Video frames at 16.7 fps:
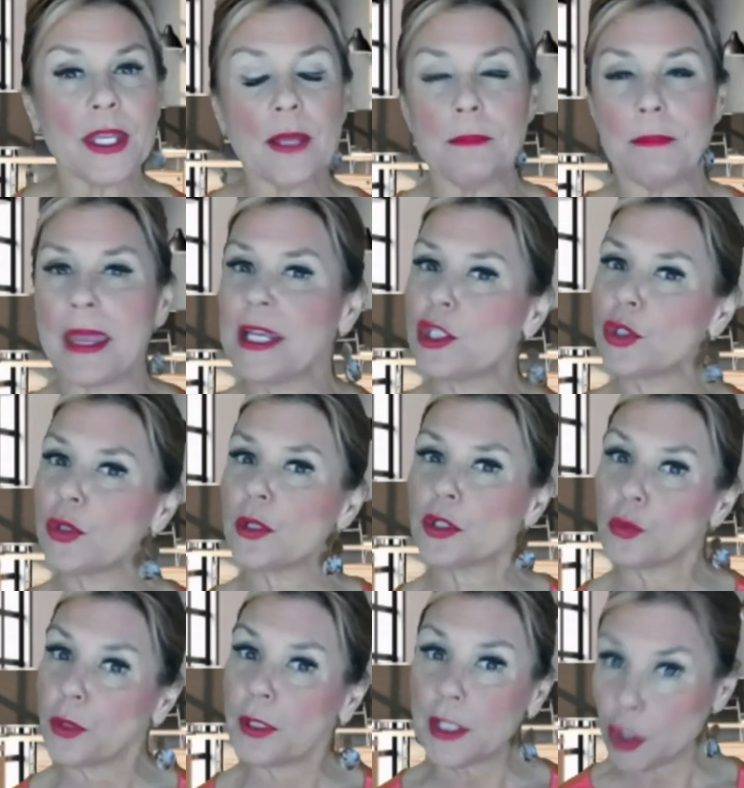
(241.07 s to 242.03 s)
you and make sure
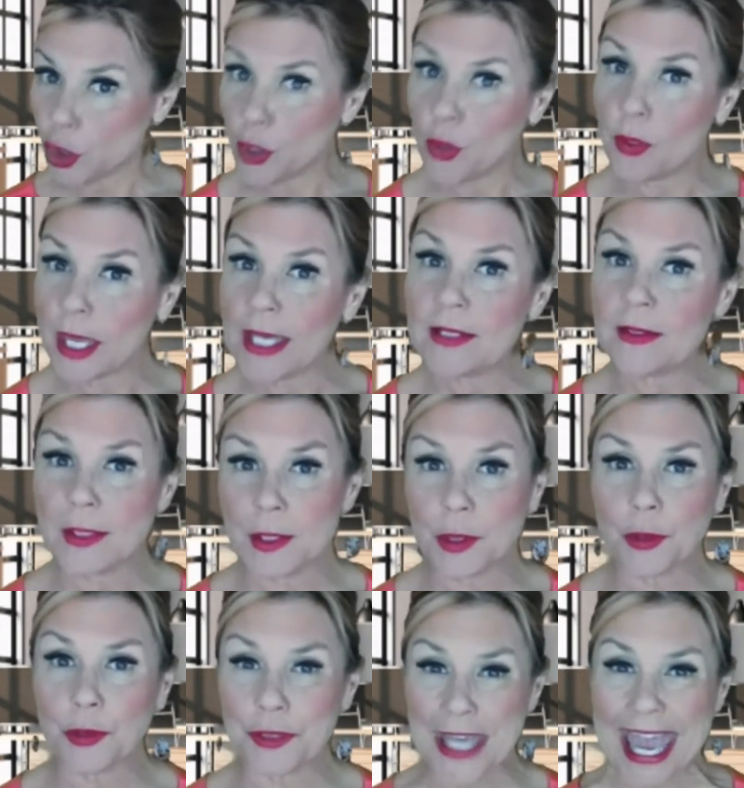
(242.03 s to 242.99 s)
it's really showcasing
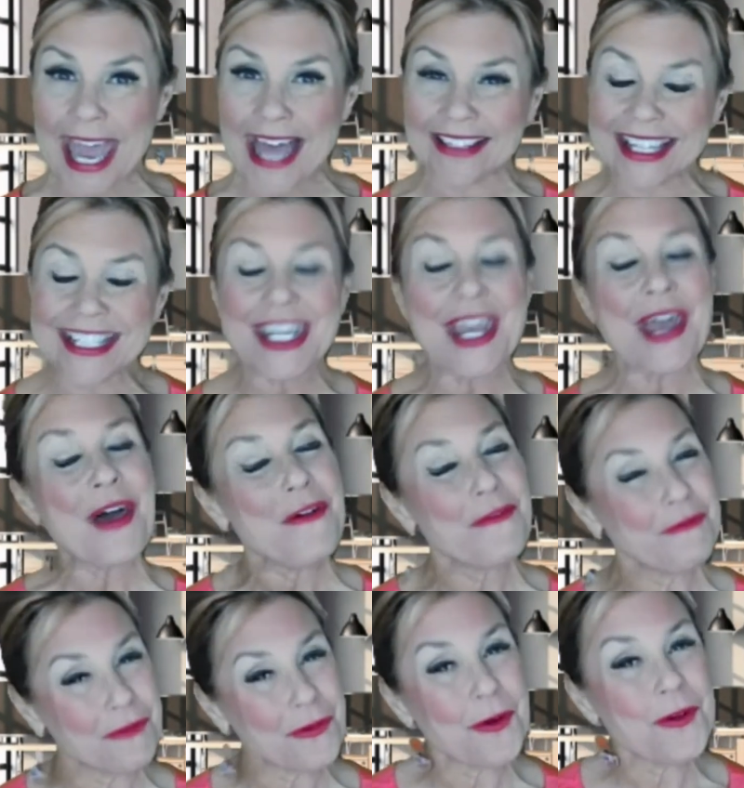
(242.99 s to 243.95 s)
your talents
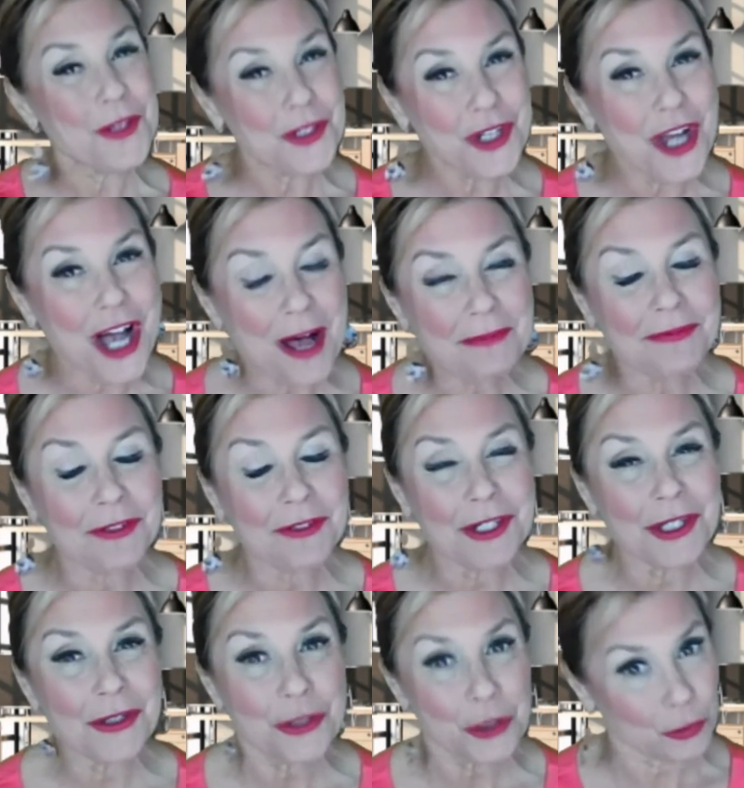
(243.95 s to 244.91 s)
for the job for
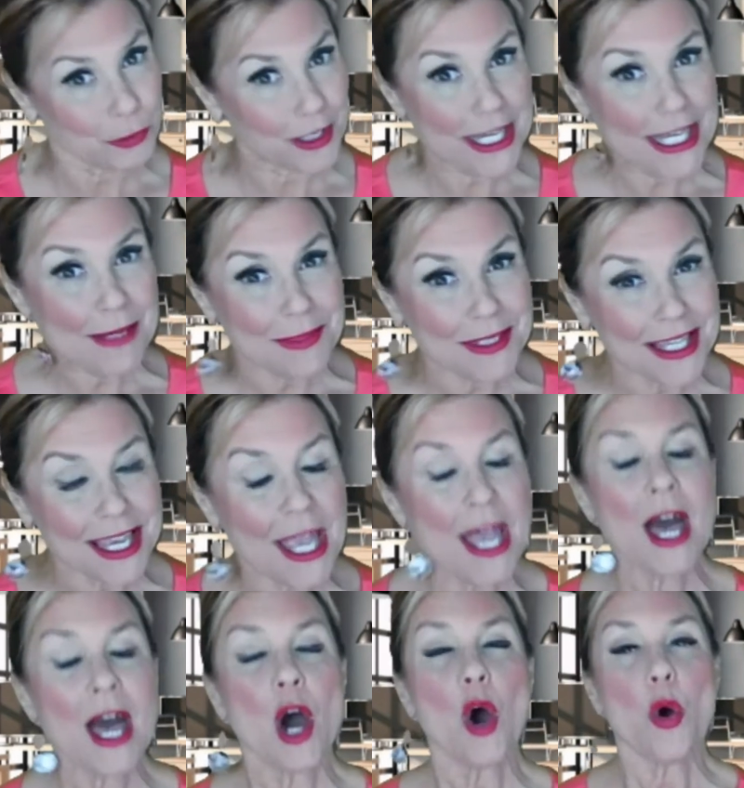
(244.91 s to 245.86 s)
your dreams,
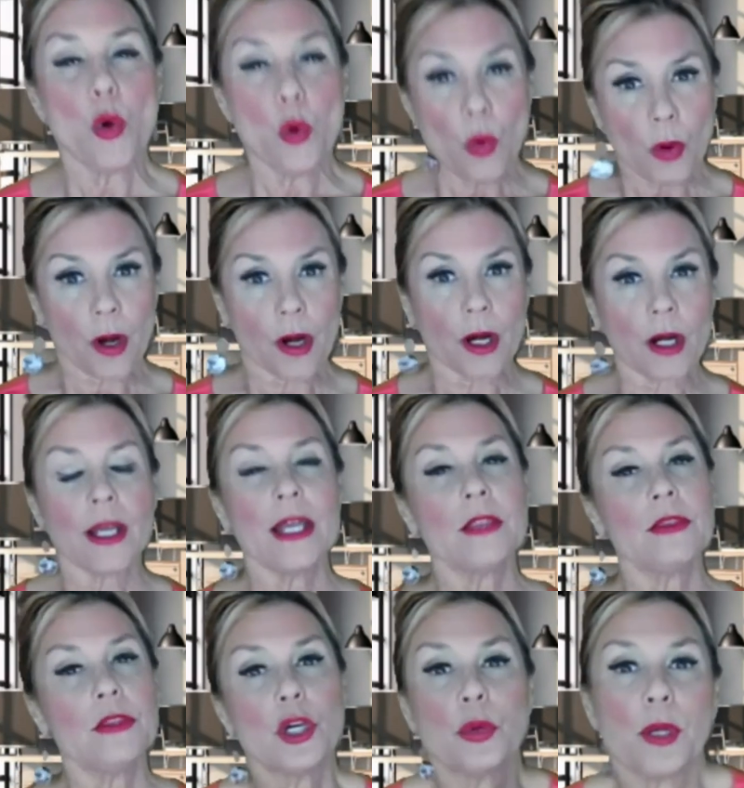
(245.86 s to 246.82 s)
or
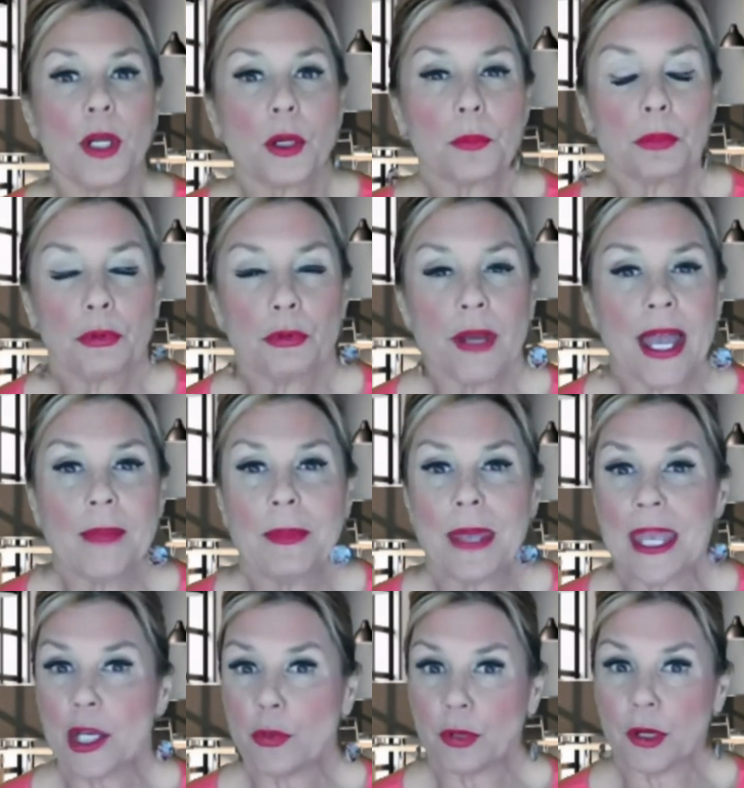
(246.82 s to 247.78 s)
the Career
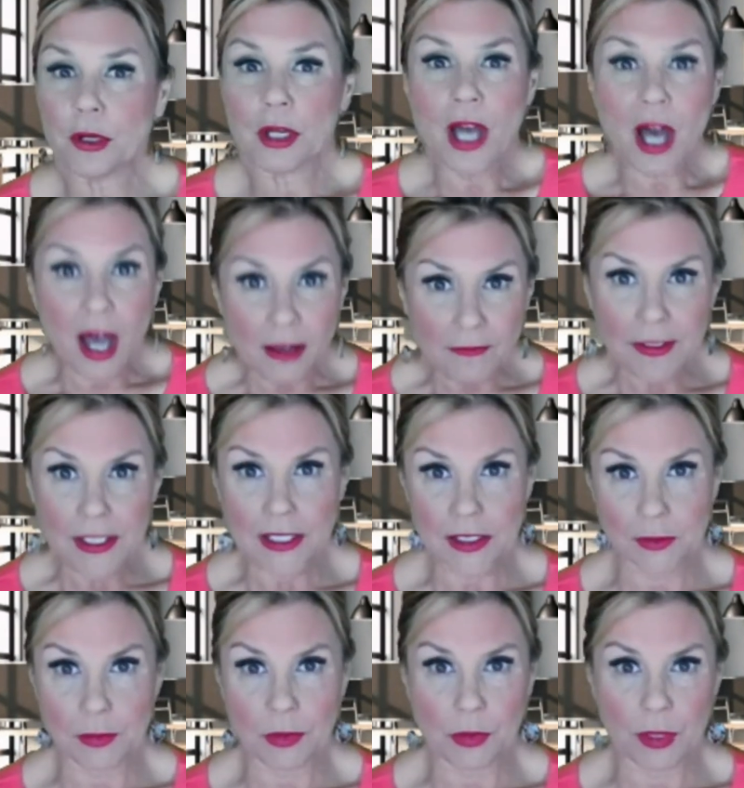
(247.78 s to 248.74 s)
Prep and Career
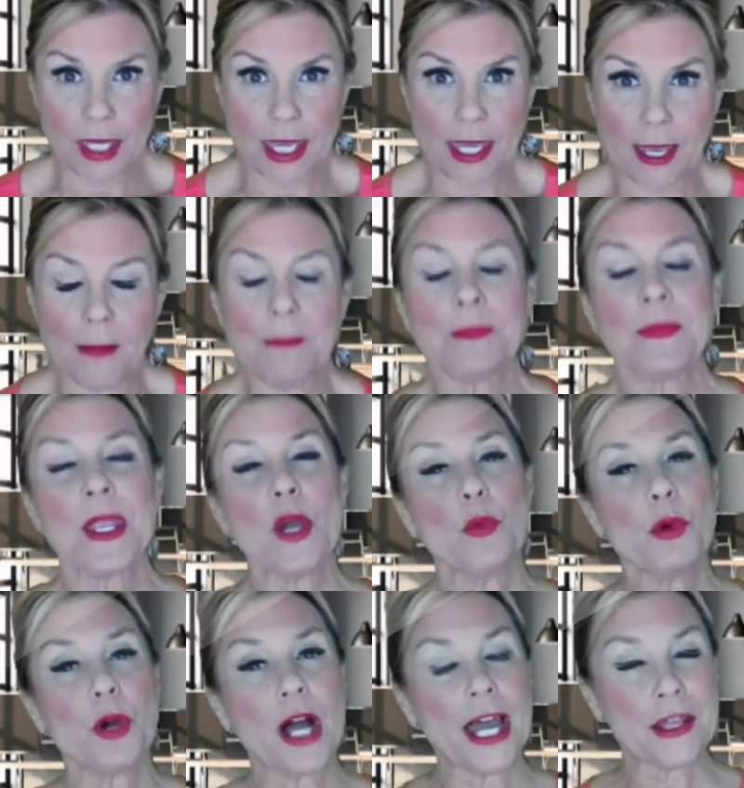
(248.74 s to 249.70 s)
Confidence Bootcamp,
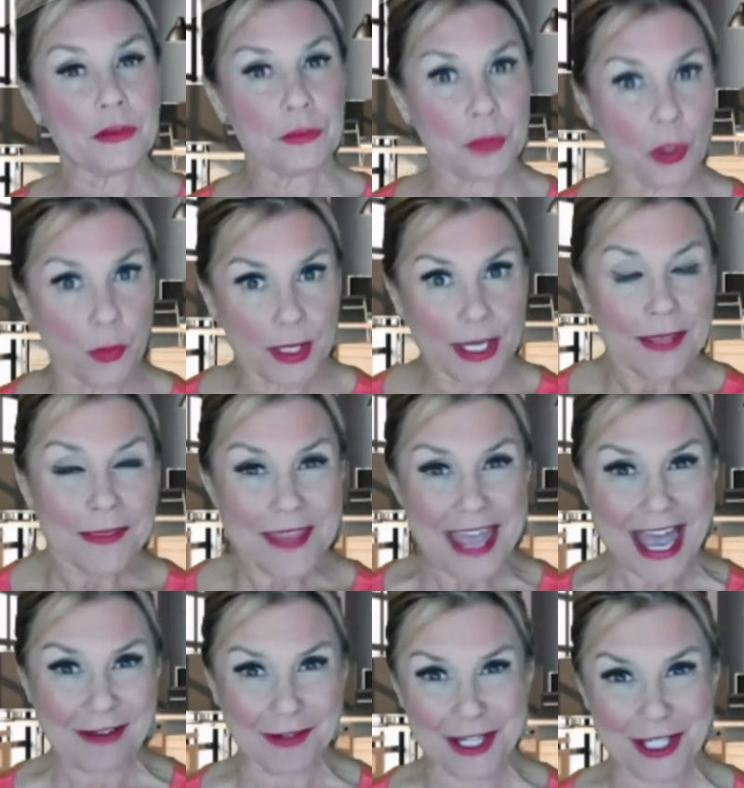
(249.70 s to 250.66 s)
where I throw in that